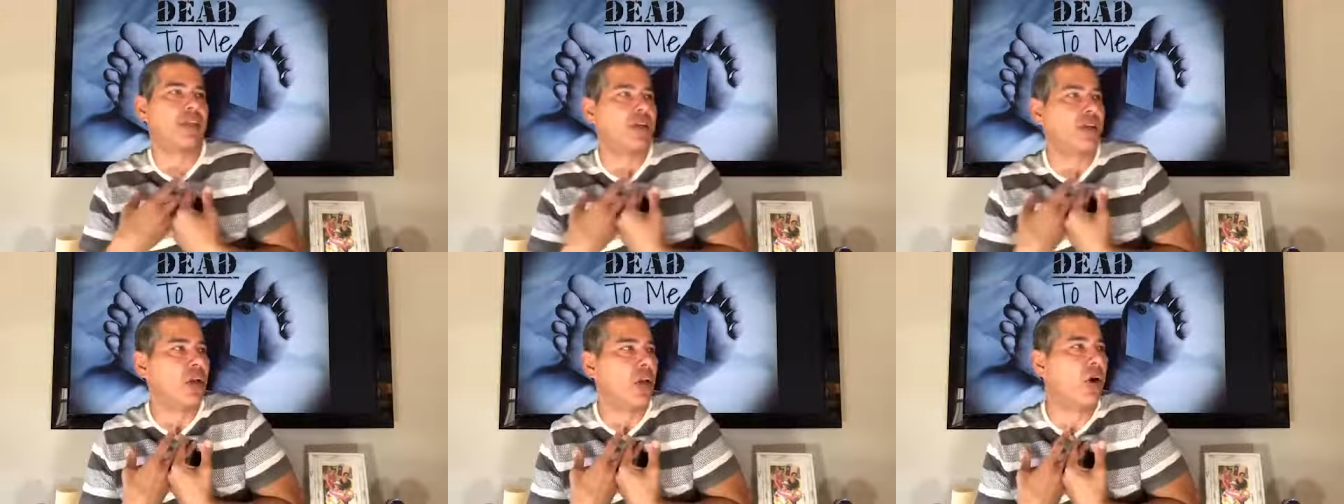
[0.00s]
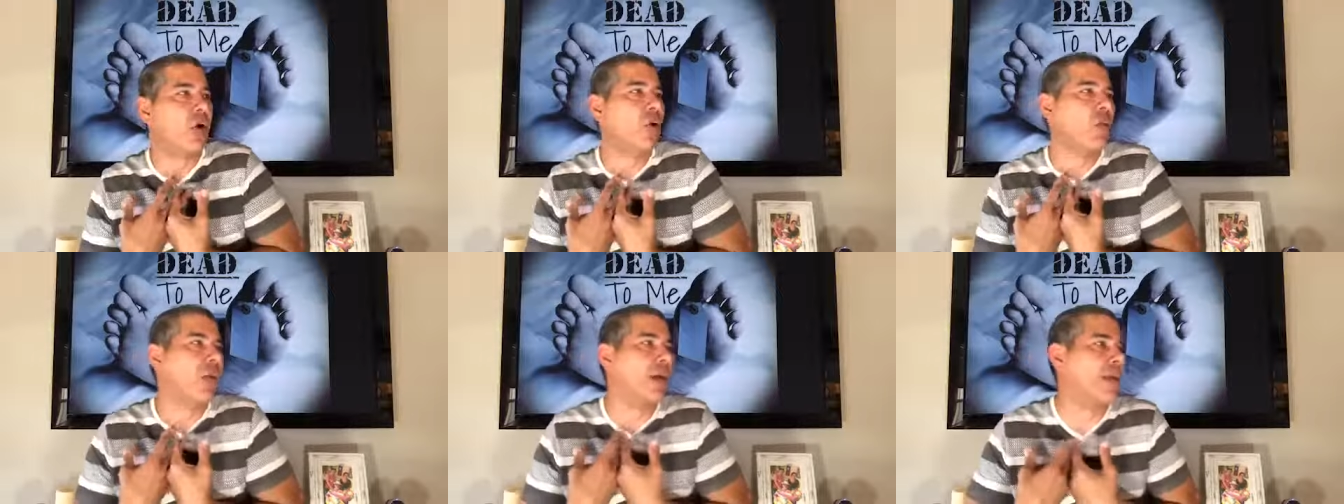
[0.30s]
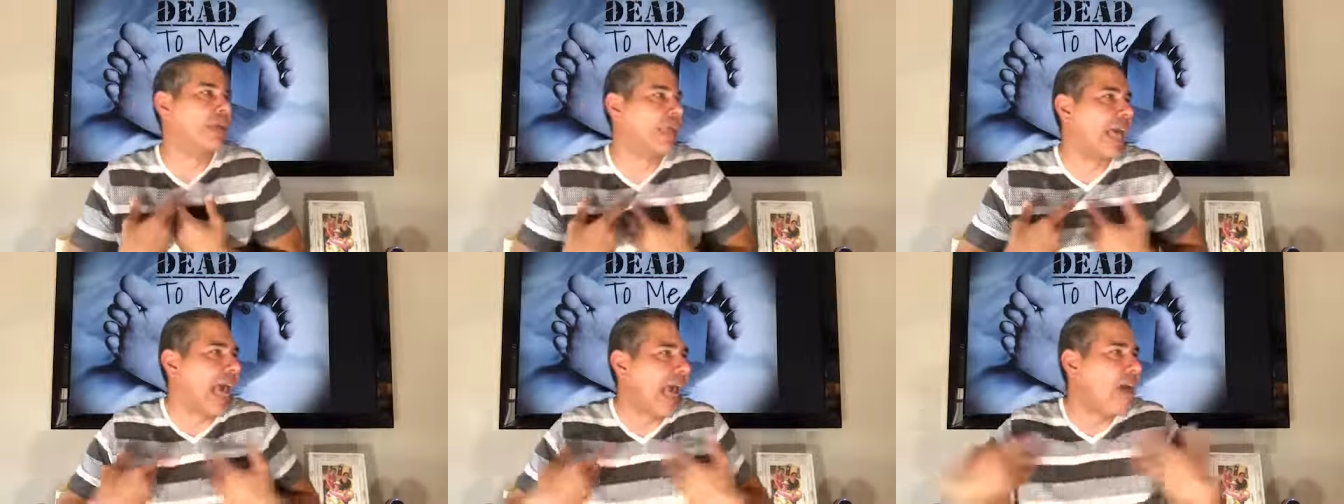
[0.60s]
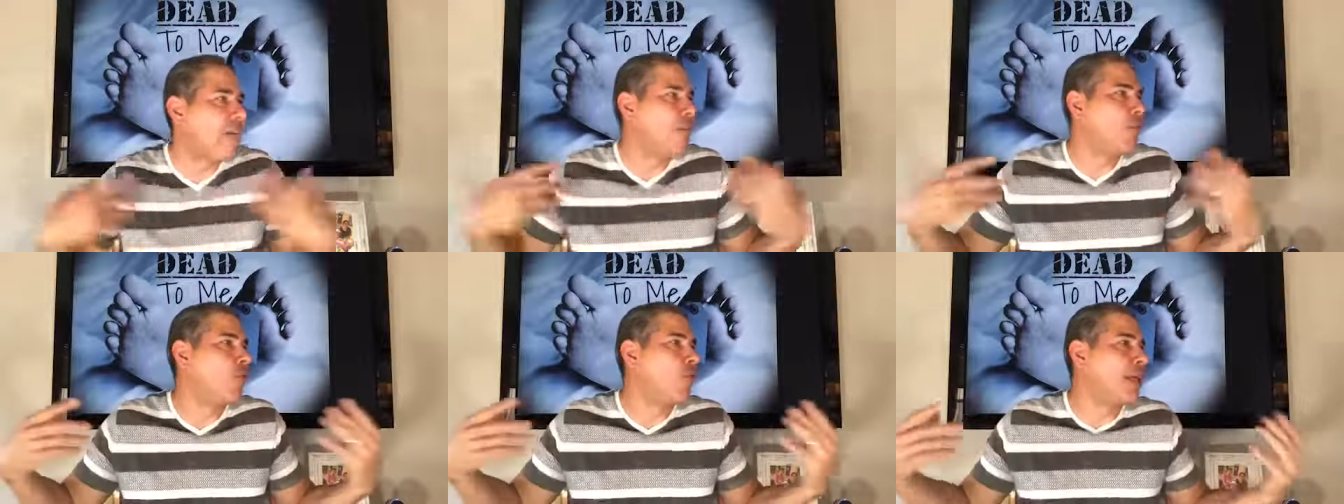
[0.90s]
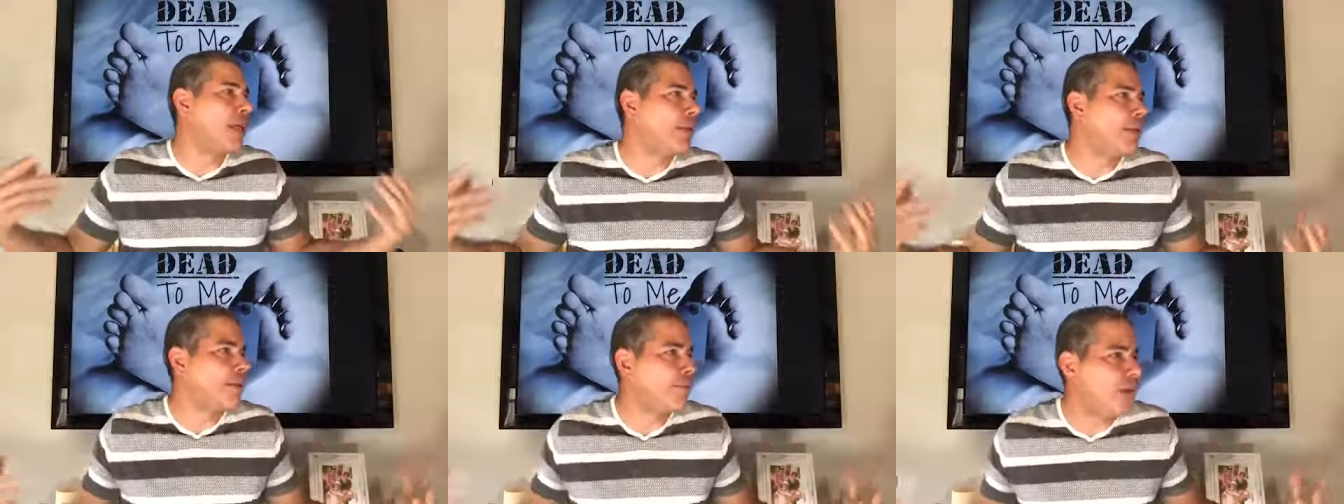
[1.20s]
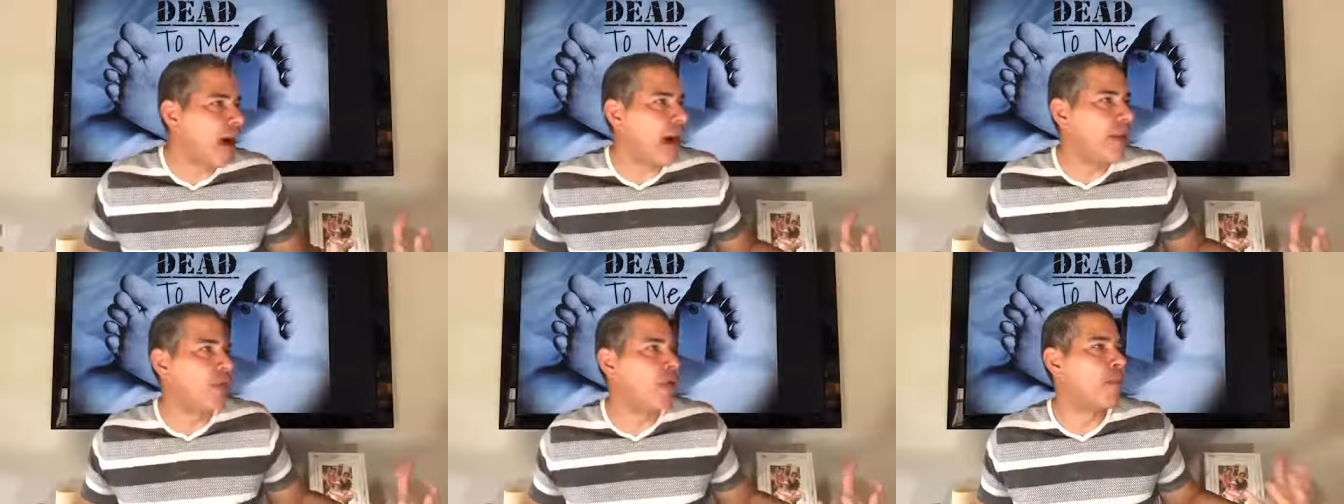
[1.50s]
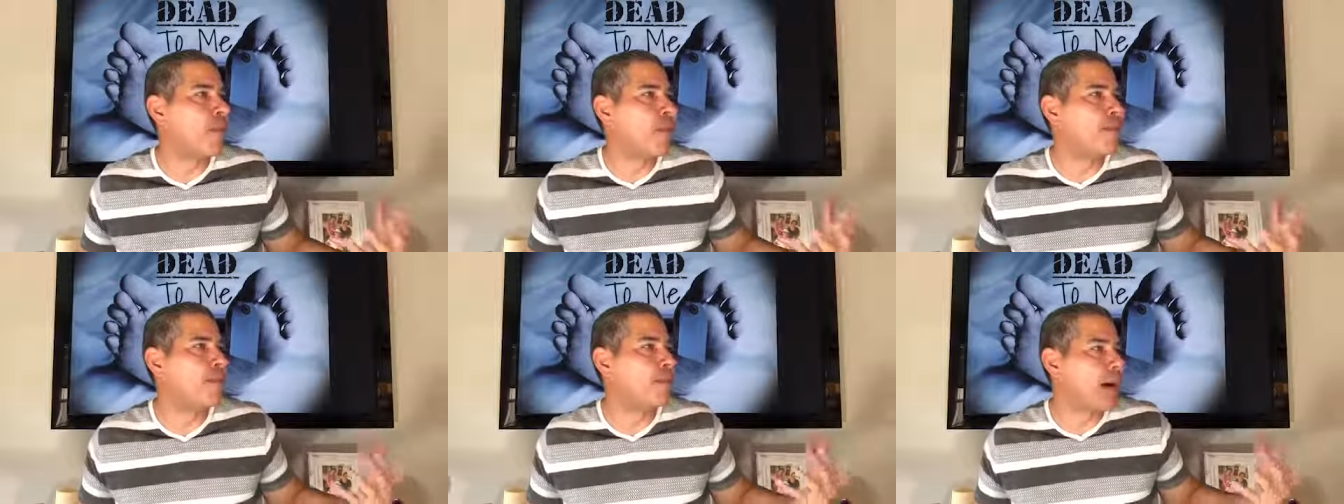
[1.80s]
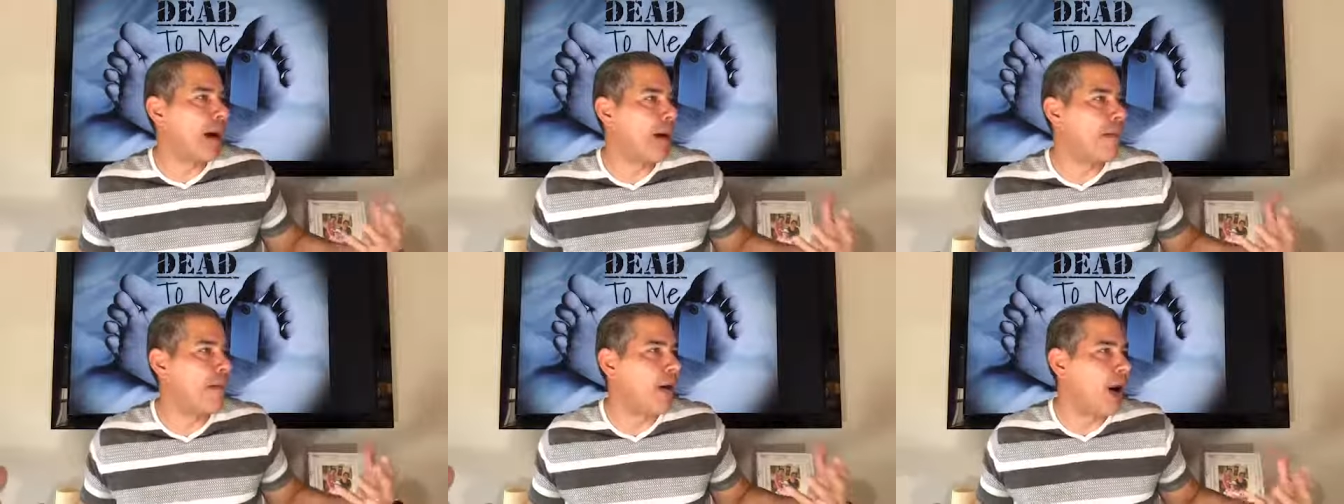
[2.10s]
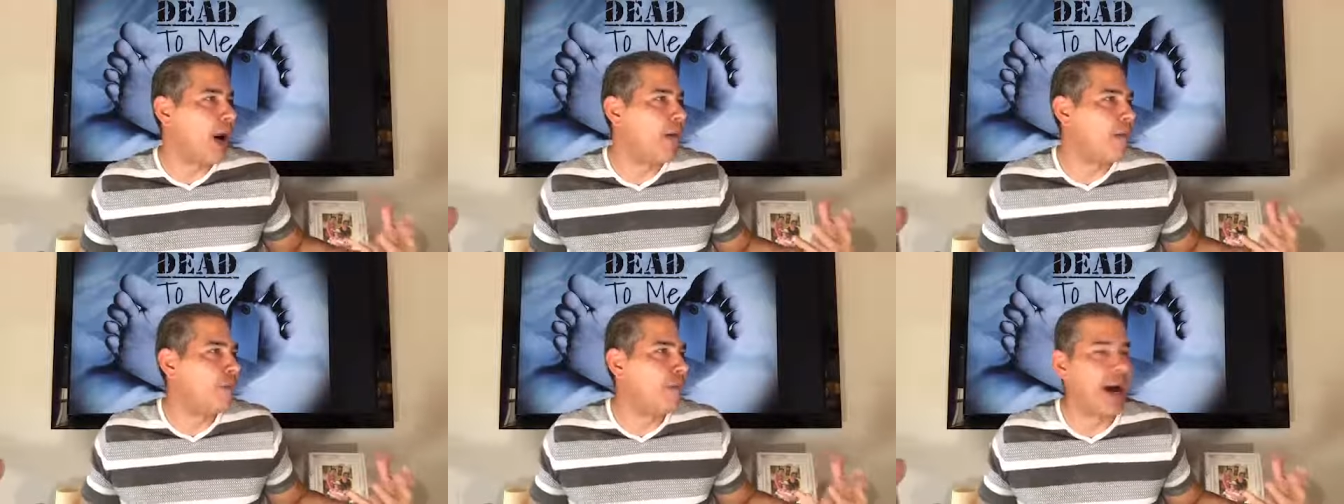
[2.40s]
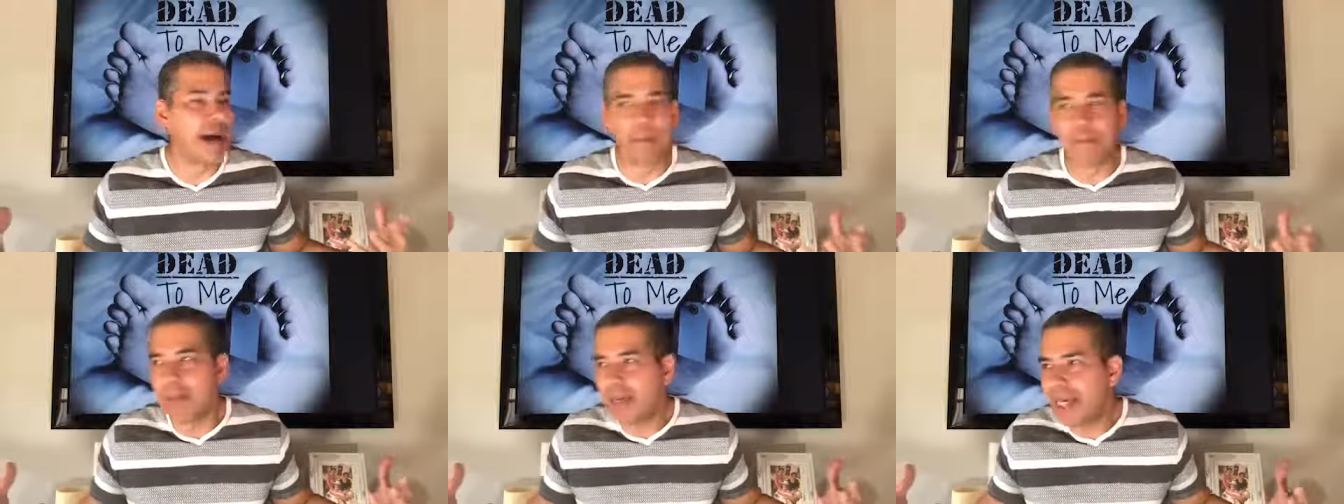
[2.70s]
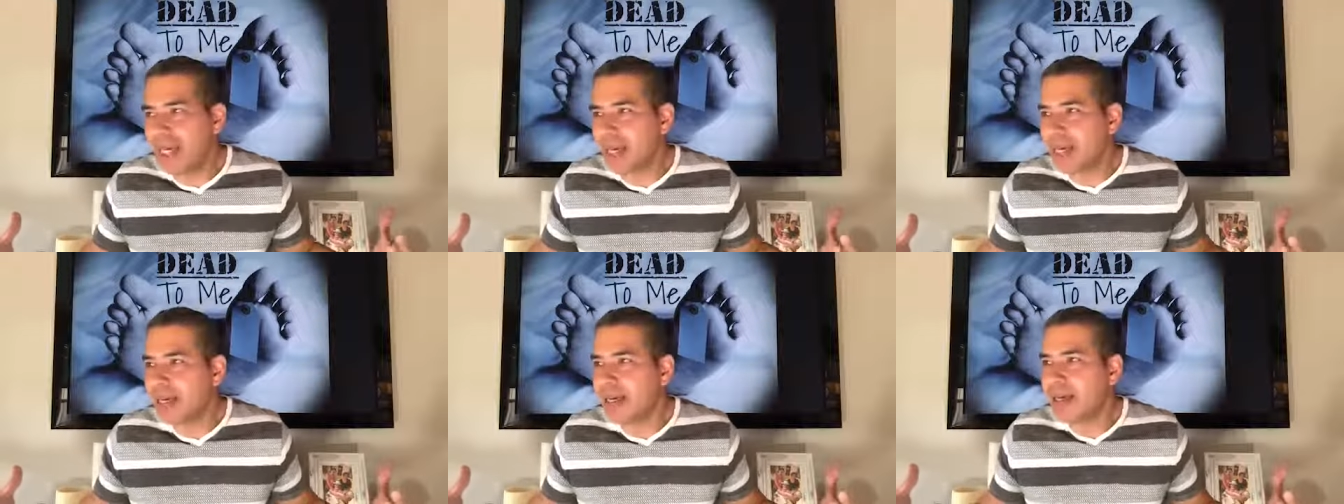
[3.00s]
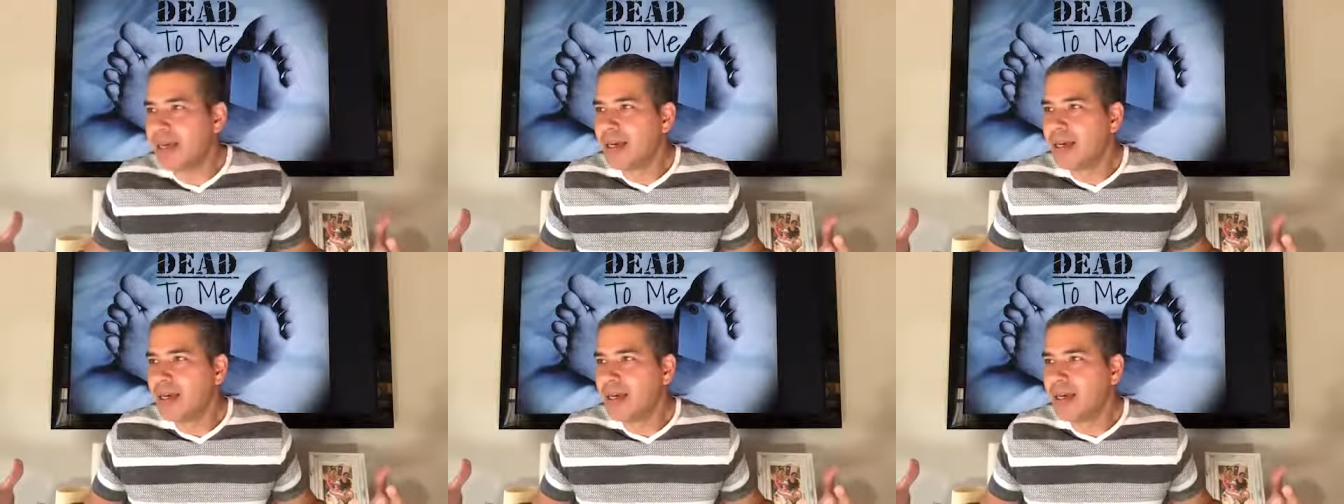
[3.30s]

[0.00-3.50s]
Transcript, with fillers: you know, with every fiber of my, of my being.